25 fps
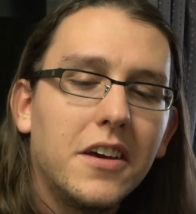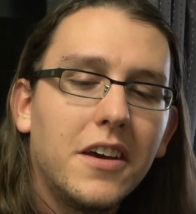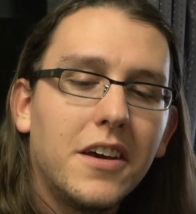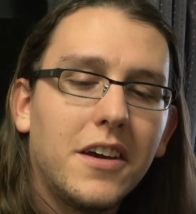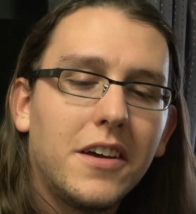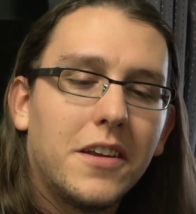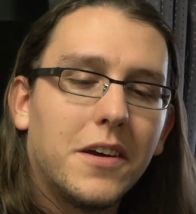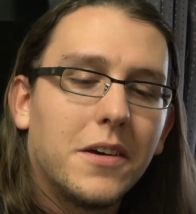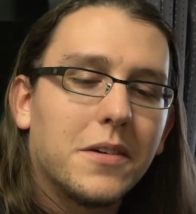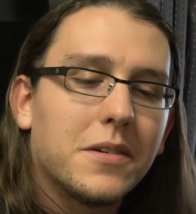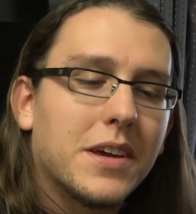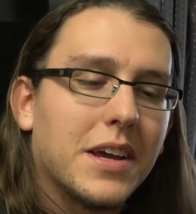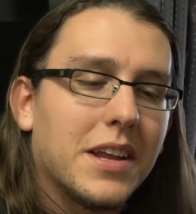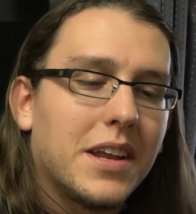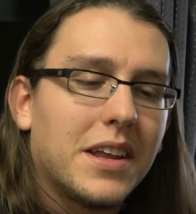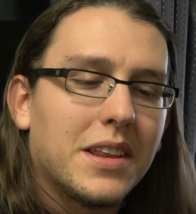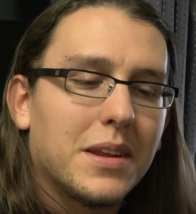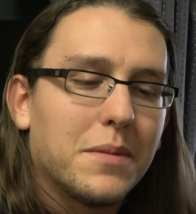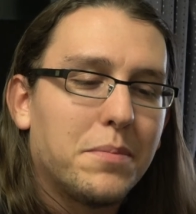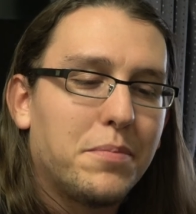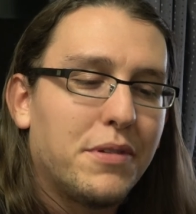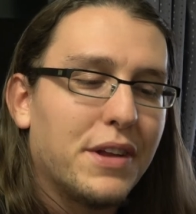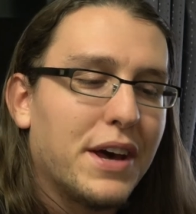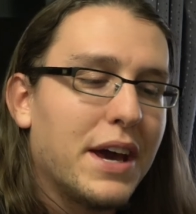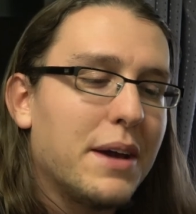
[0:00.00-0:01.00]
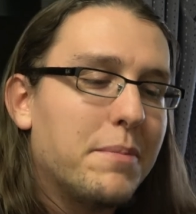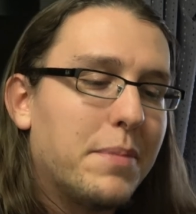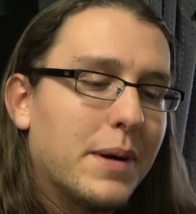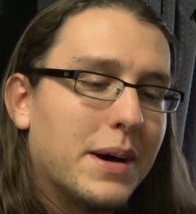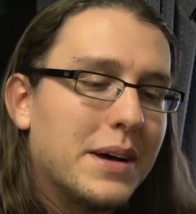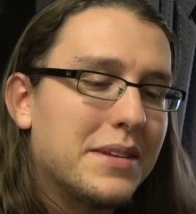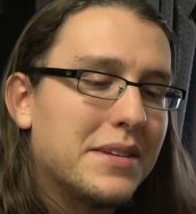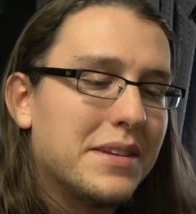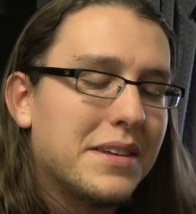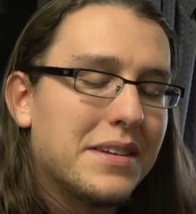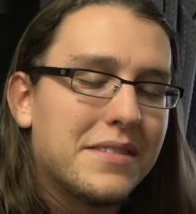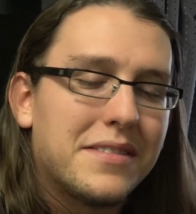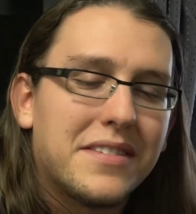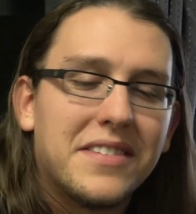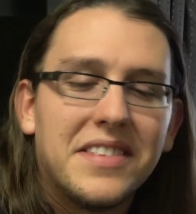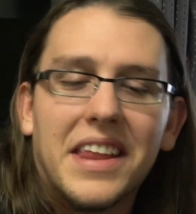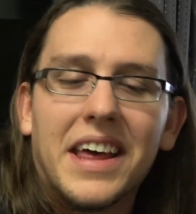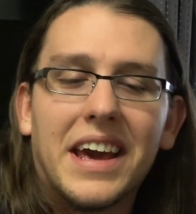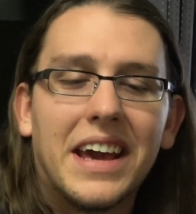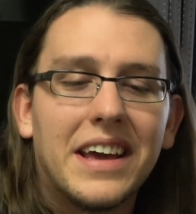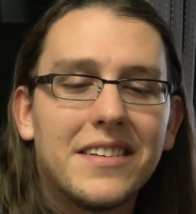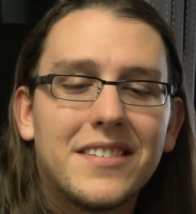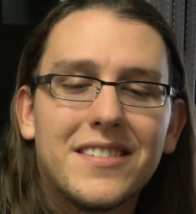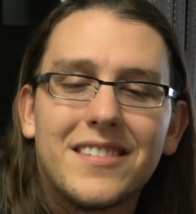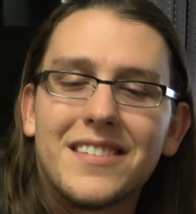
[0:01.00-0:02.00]
You know, getting the play button is
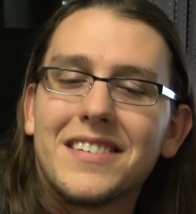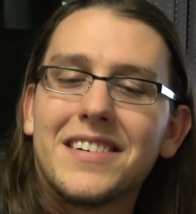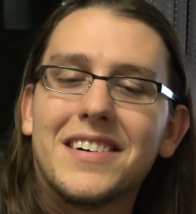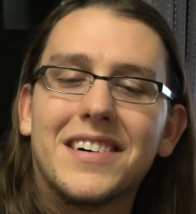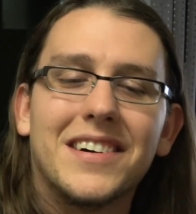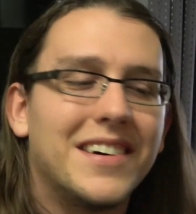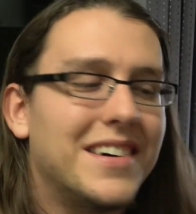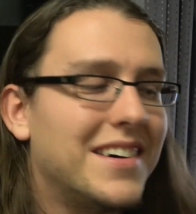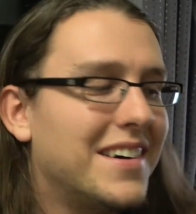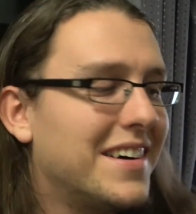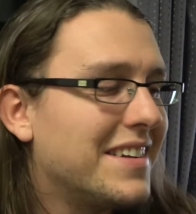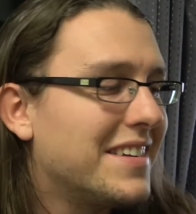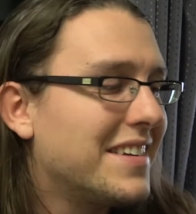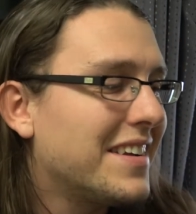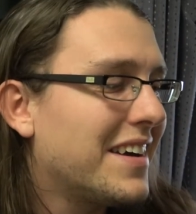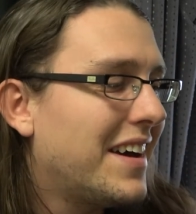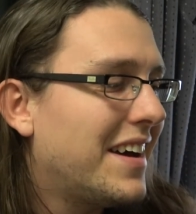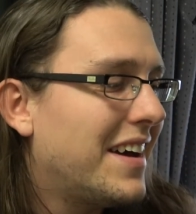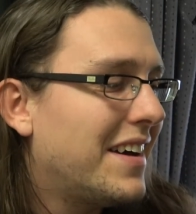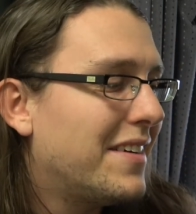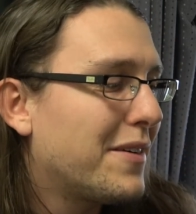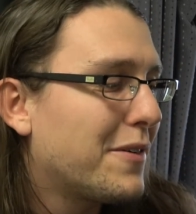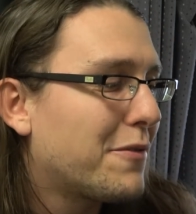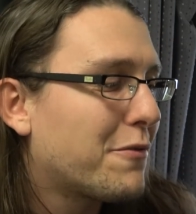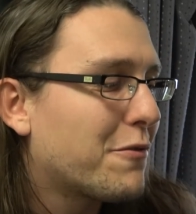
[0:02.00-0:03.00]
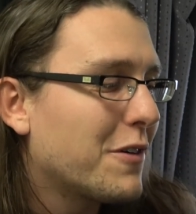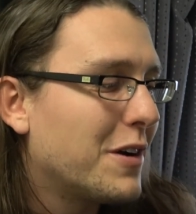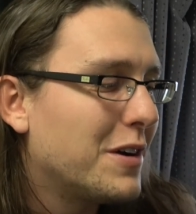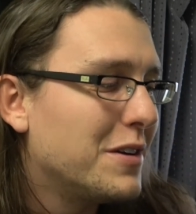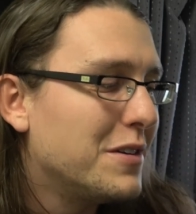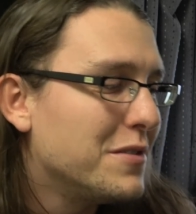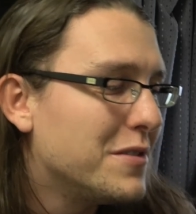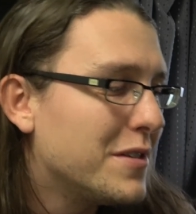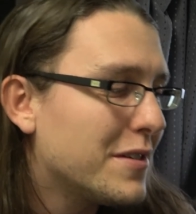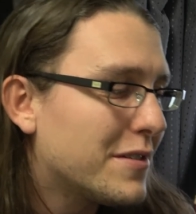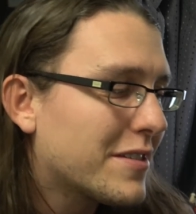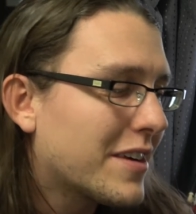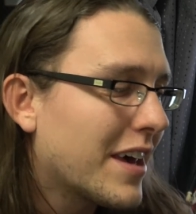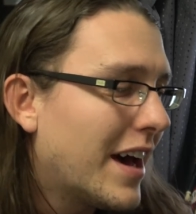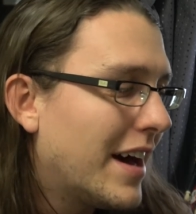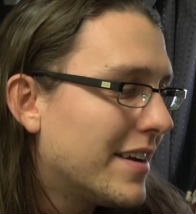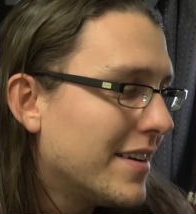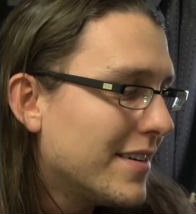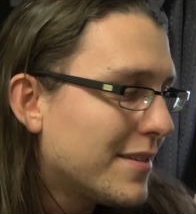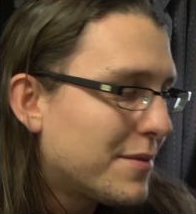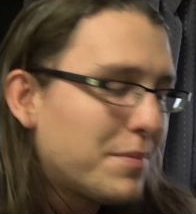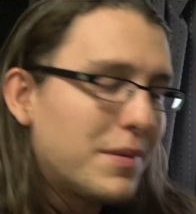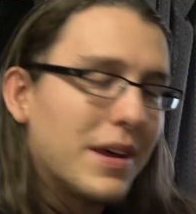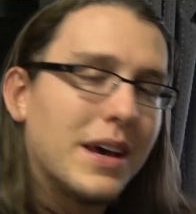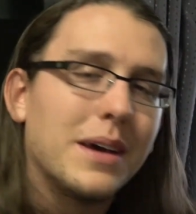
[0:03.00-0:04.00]
nice and all, and I have a friend who just got
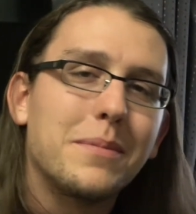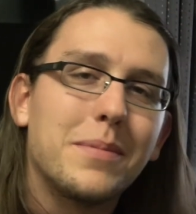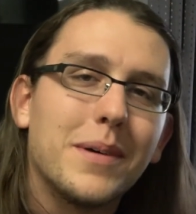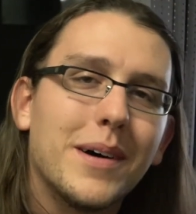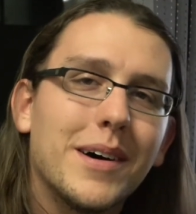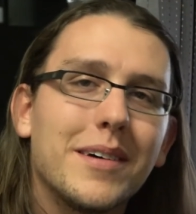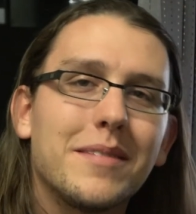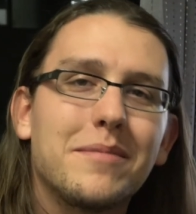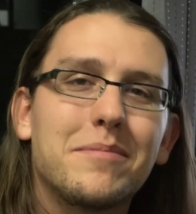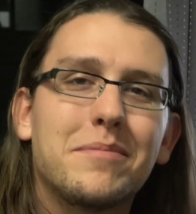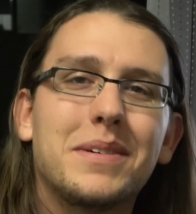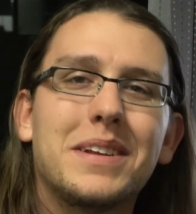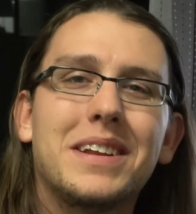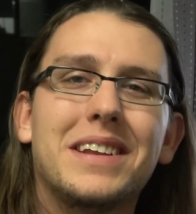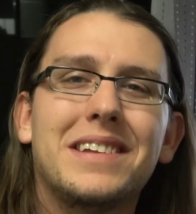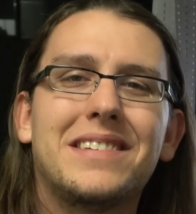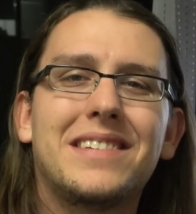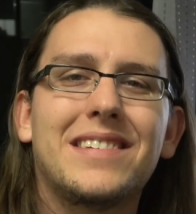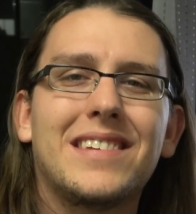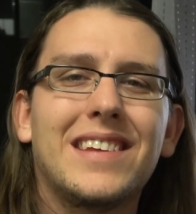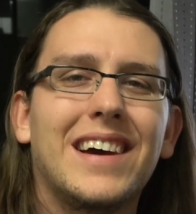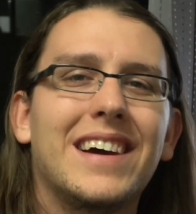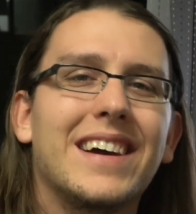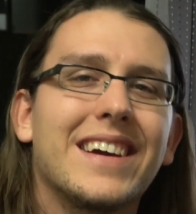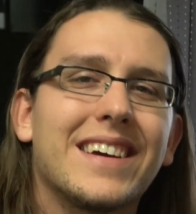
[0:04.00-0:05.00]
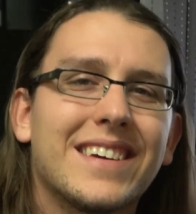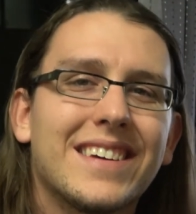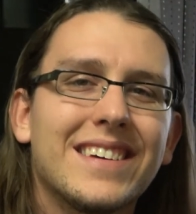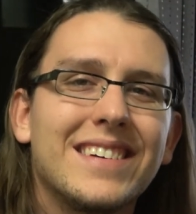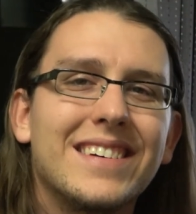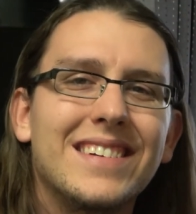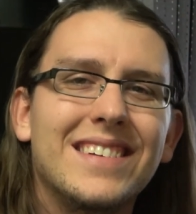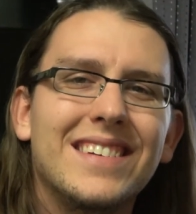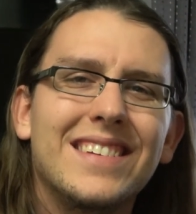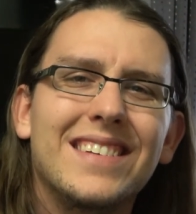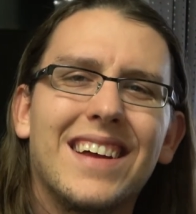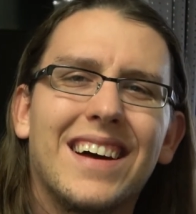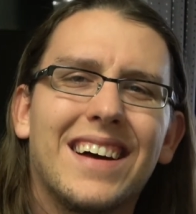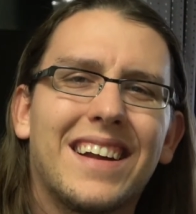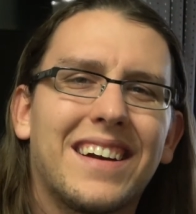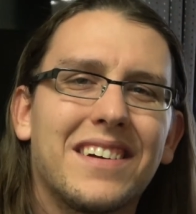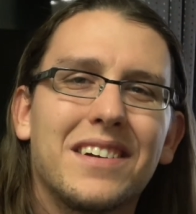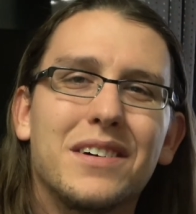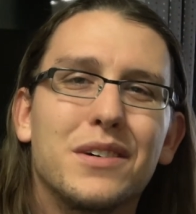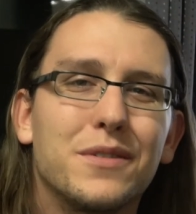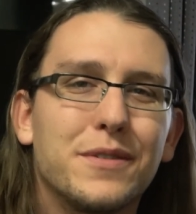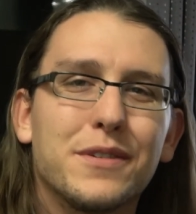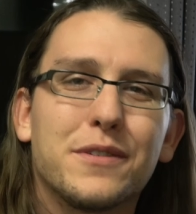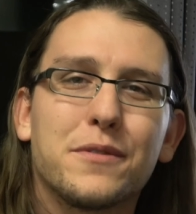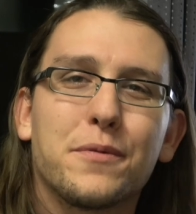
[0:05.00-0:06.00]
his play button, but it's like, I don't
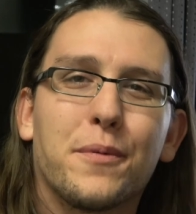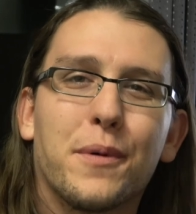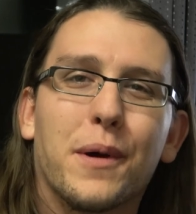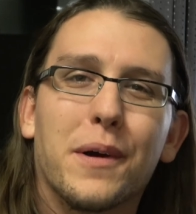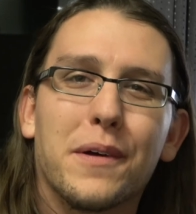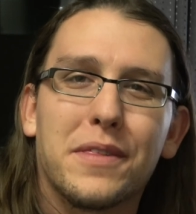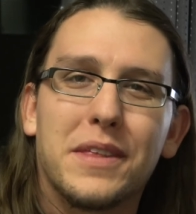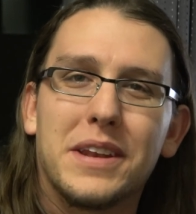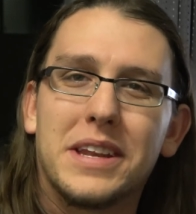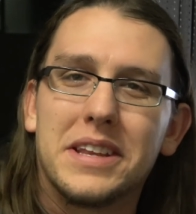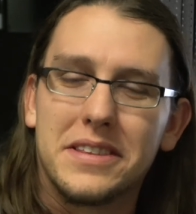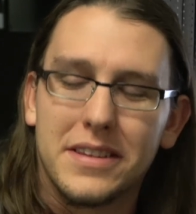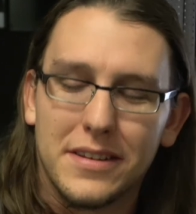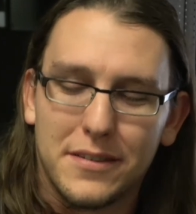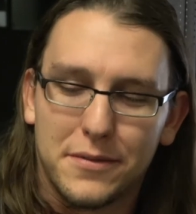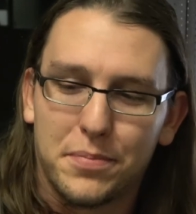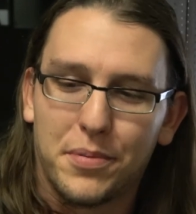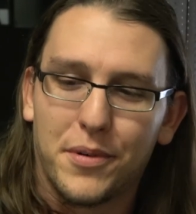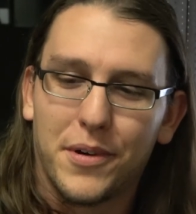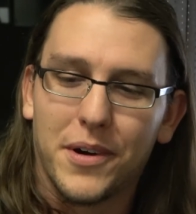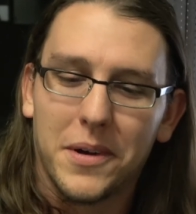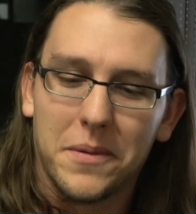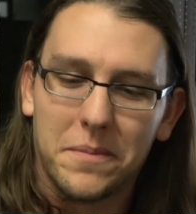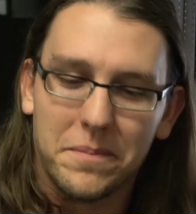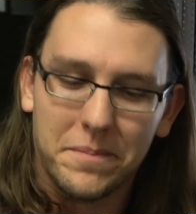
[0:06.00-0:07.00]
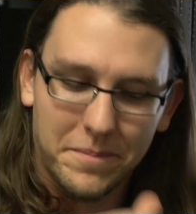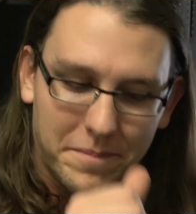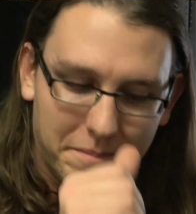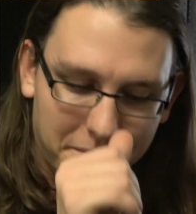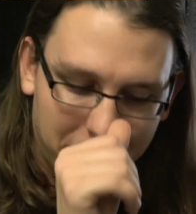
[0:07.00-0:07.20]
know if it's worth it at this point.